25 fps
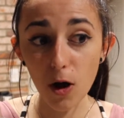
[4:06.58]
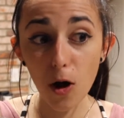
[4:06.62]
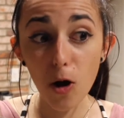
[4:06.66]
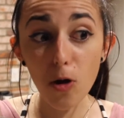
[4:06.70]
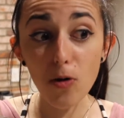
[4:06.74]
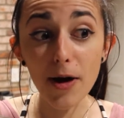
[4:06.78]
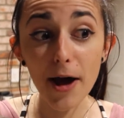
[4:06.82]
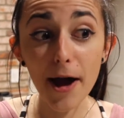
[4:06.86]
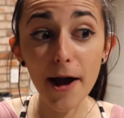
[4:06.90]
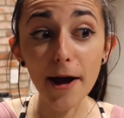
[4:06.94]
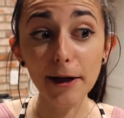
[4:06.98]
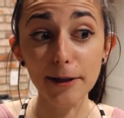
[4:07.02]

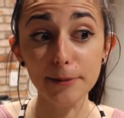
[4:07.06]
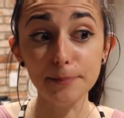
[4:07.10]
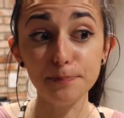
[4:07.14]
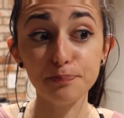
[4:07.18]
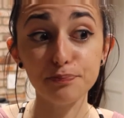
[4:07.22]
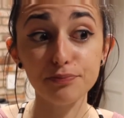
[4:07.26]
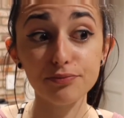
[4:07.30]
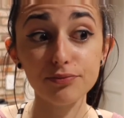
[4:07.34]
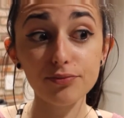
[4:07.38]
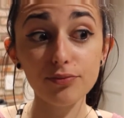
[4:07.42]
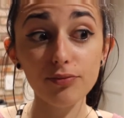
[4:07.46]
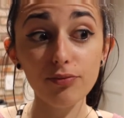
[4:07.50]
Okay,
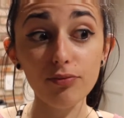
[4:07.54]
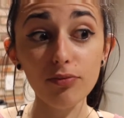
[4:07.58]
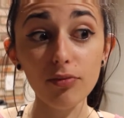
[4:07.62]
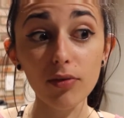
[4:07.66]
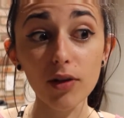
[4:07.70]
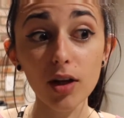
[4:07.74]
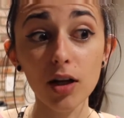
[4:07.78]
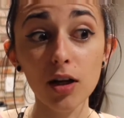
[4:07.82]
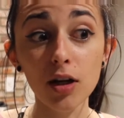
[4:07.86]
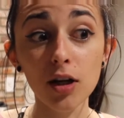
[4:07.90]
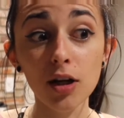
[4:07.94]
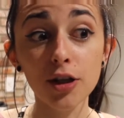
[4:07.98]

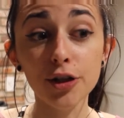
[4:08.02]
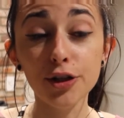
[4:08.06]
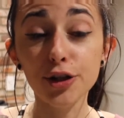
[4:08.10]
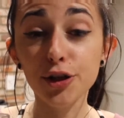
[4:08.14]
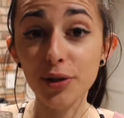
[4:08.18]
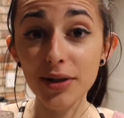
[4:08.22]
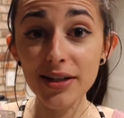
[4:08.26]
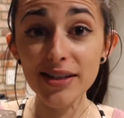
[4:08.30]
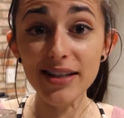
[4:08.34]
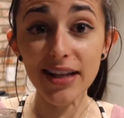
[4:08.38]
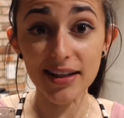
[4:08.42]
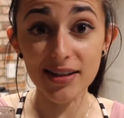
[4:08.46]

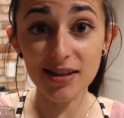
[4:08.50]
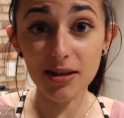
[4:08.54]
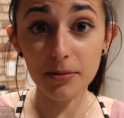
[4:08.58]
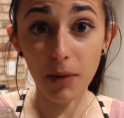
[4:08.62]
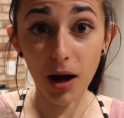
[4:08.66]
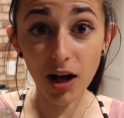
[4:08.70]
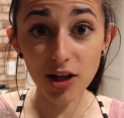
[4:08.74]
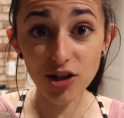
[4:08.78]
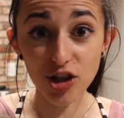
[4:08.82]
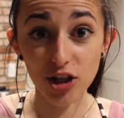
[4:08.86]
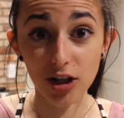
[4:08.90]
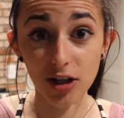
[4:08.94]
you can taste the
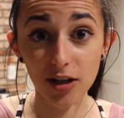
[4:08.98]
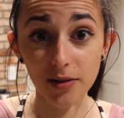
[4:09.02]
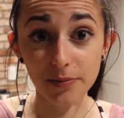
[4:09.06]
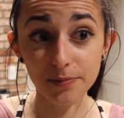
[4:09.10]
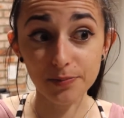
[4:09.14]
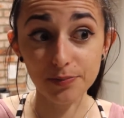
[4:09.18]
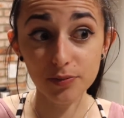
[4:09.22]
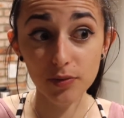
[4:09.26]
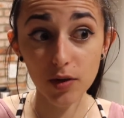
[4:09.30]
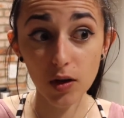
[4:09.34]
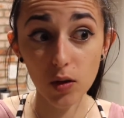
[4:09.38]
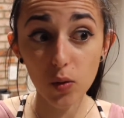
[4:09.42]
matcha,
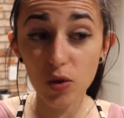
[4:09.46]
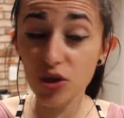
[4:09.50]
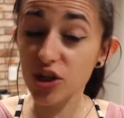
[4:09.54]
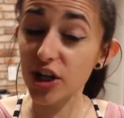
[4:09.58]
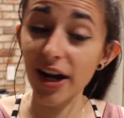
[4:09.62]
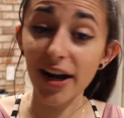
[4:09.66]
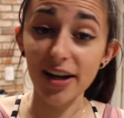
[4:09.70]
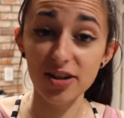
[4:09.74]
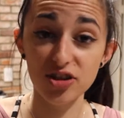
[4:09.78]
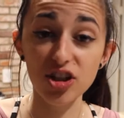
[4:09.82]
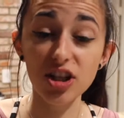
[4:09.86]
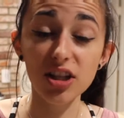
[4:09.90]
which I
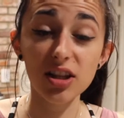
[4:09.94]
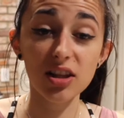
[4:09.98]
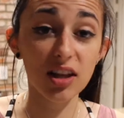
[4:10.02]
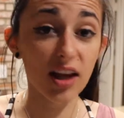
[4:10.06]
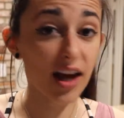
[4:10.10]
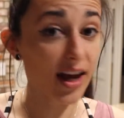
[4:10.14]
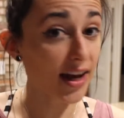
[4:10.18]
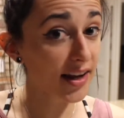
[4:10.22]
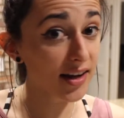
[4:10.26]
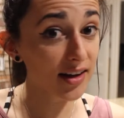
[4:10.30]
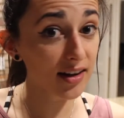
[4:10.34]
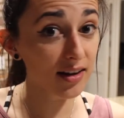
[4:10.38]
actually
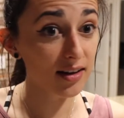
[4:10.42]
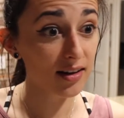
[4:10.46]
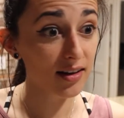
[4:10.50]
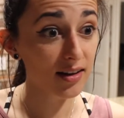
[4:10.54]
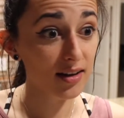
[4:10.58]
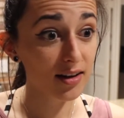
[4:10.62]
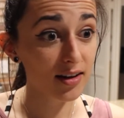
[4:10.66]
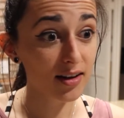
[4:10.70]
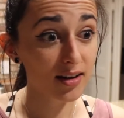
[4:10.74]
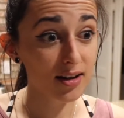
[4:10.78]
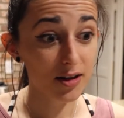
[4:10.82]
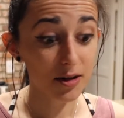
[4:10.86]
like,
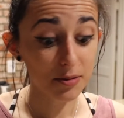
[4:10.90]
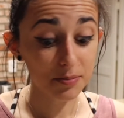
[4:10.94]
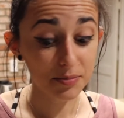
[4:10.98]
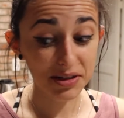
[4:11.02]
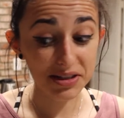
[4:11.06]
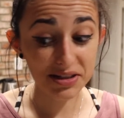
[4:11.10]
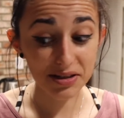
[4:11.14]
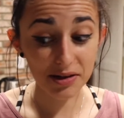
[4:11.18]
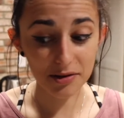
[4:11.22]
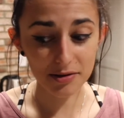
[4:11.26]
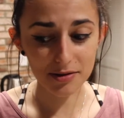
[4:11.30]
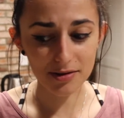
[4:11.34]

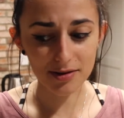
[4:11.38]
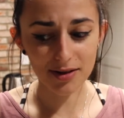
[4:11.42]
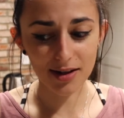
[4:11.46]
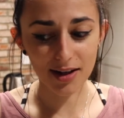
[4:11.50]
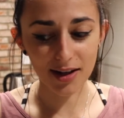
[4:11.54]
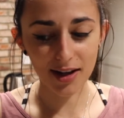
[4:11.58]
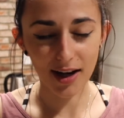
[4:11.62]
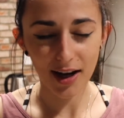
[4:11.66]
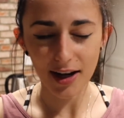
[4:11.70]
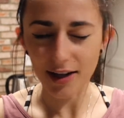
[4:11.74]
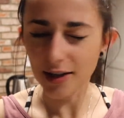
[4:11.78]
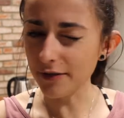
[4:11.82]
because I was
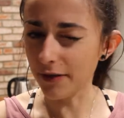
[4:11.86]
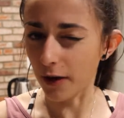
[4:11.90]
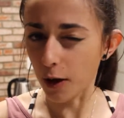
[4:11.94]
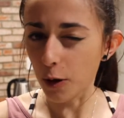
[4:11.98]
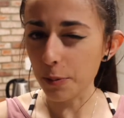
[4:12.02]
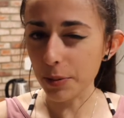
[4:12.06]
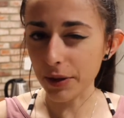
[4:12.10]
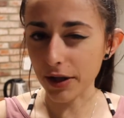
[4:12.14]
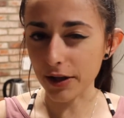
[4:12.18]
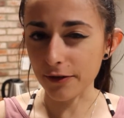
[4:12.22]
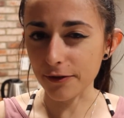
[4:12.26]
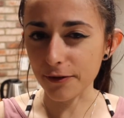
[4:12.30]
kind of
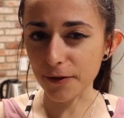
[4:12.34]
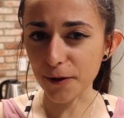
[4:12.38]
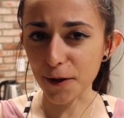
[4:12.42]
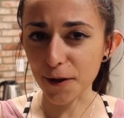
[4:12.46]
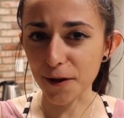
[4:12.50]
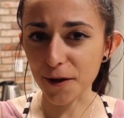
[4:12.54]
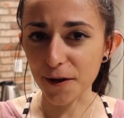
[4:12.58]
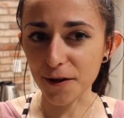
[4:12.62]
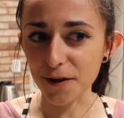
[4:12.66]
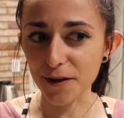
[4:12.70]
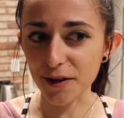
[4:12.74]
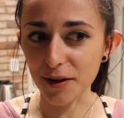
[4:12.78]
hoping
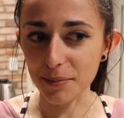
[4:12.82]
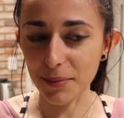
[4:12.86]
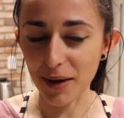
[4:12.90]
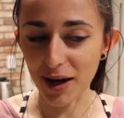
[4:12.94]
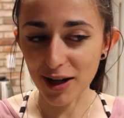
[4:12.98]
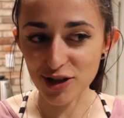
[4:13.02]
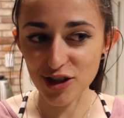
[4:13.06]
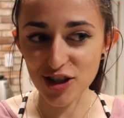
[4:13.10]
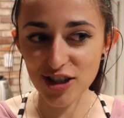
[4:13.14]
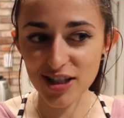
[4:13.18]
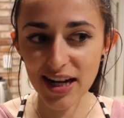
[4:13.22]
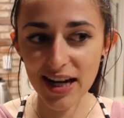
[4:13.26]
for the
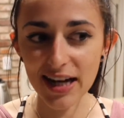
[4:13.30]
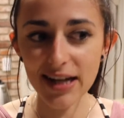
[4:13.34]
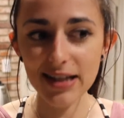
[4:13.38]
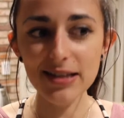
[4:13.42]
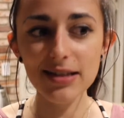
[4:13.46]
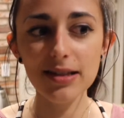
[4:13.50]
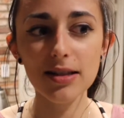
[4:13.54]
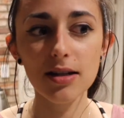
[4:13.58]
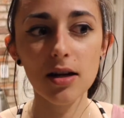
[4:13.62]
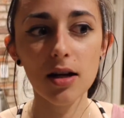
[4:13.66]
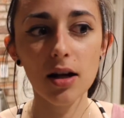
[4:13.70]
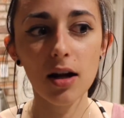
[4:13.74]
matcha
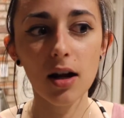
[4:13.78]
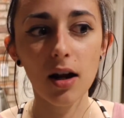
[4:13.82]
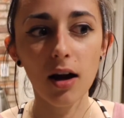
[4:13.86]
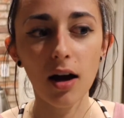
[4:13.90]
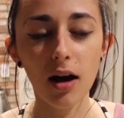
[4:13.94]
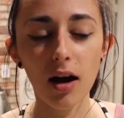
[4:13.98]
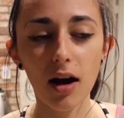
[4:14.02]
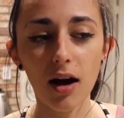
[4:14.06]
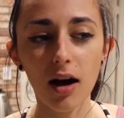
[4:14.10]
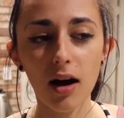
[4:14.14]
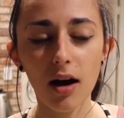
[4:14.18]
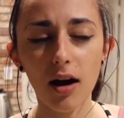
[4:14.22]
taste.
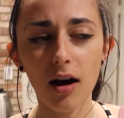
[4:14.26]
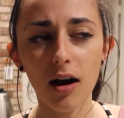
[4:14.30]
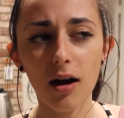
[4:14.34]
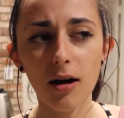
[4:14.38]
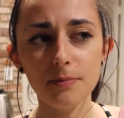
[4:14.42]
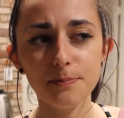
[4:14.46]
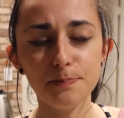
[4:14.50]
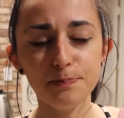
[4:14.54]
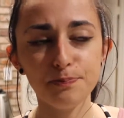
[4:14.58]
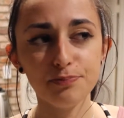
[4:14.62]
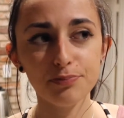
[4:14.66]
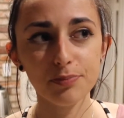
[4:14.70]

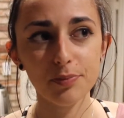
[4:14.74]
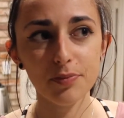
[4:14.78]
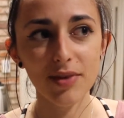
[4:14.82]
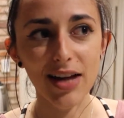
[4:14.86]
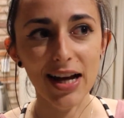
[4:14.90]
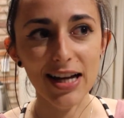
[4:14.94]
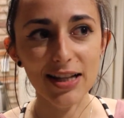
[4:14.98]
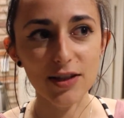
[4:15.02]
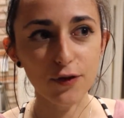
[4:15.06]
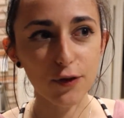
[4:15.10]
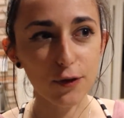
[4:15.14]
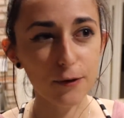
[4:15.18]

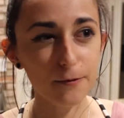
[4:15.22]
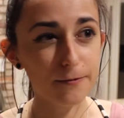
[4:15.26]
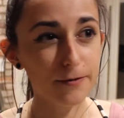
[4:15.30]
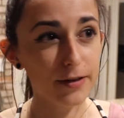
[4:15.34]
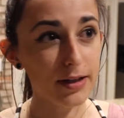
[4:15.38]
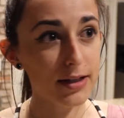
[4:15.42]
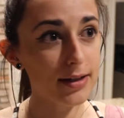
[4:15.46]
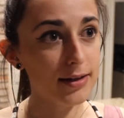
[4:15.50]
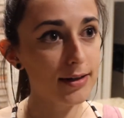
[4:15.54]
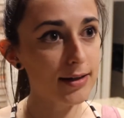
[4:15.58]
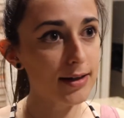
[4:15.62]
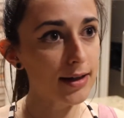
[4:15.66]
As for
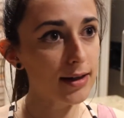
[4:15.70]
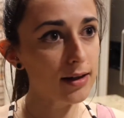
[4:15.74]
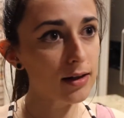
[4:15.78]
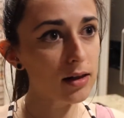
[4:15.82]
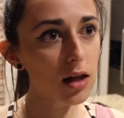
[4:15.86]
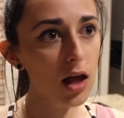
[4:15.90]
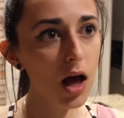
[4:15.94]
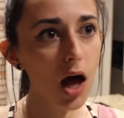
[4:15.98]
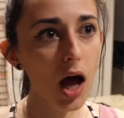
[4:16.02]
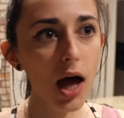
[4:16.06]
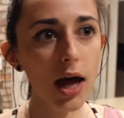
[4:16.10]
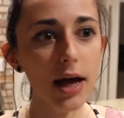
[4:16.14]

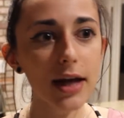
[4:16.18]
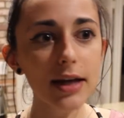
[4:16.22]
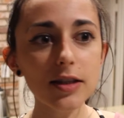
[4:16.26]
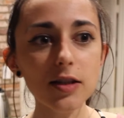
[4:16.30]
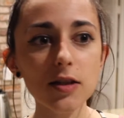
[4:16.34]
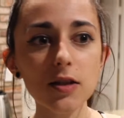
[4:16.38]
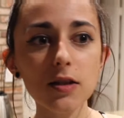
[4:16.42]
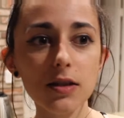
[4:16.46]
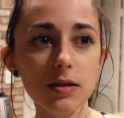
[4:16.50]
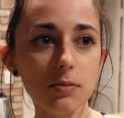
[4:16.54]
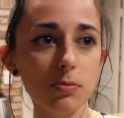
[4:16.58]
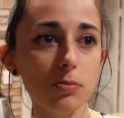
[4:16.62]
vanilla,
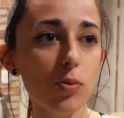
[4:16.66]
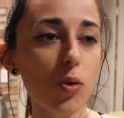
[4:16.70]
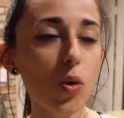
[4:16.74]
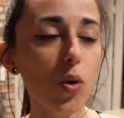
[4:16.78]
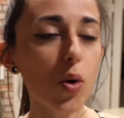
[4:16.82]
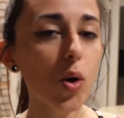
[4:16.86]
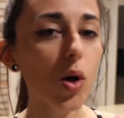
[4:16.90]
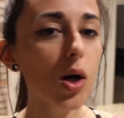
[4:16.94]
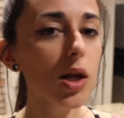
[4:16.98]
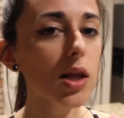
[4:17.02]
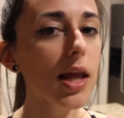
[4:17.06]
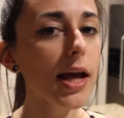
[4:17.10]
it's
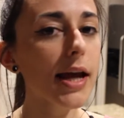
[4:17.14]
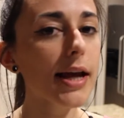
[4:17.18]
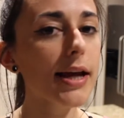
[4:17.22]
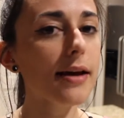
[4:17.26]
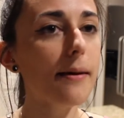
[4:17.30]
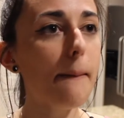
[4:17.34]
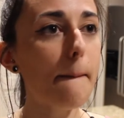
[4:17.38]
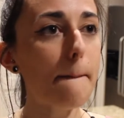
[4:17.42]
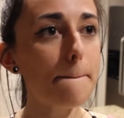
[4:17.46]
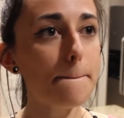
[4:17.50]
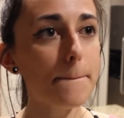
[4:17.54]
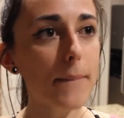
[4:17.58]
more like
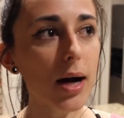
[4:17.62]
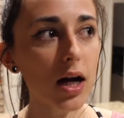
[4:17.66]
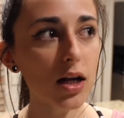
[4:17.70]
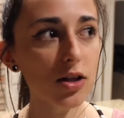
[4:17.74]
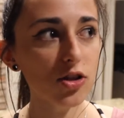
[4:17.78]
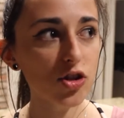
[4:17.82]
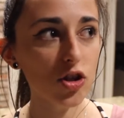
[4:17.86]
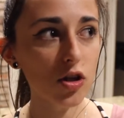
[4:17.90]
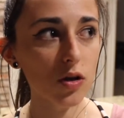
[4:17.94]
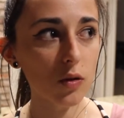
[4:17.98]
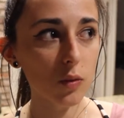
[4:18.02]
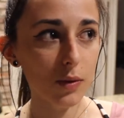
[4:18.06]
a
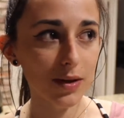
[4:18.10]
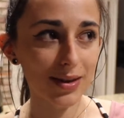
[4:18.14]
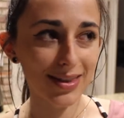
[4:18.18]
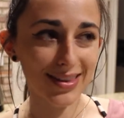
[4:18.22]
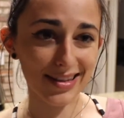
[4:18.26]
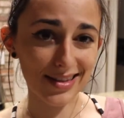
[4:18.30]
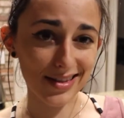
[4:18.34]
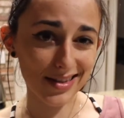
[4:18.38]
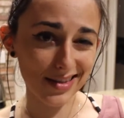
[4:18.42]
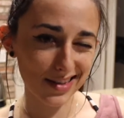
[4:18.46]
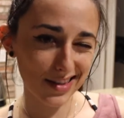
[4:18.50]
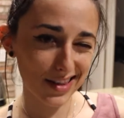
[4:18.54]
matcha with
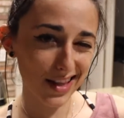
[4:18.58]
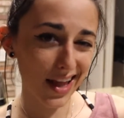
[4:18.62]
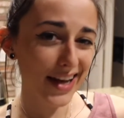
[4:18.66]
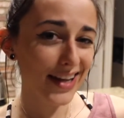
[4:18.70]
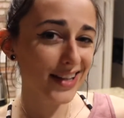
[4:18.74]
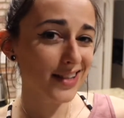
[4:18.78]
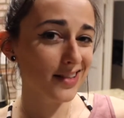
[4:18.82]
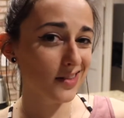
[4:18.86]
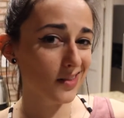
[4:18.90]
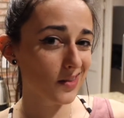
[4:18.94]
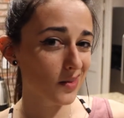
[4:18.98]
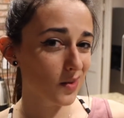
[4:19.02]
a
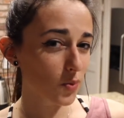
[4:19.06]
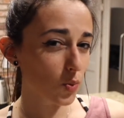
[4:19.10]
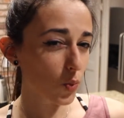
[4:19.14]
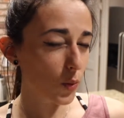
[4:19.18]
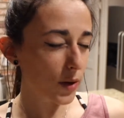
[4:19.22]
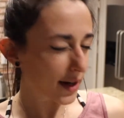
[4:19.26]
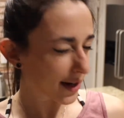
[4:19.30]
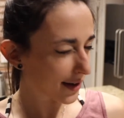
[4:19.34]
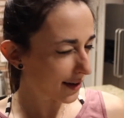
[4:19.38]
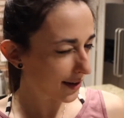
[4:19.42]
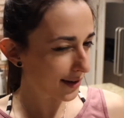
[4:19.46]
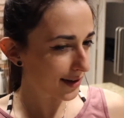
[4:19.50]
slight
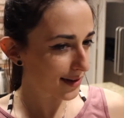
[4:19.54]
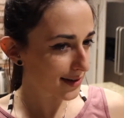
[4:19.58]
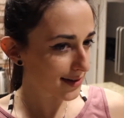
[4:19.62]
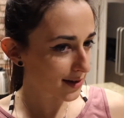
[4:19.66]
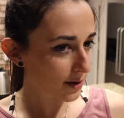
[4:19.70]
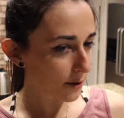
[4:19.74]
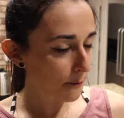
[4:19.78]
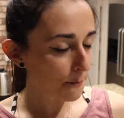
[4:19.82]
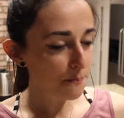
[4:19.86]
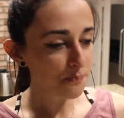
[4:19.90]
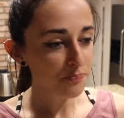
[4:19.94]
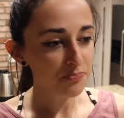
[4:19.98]

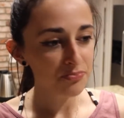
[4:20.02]
sweetness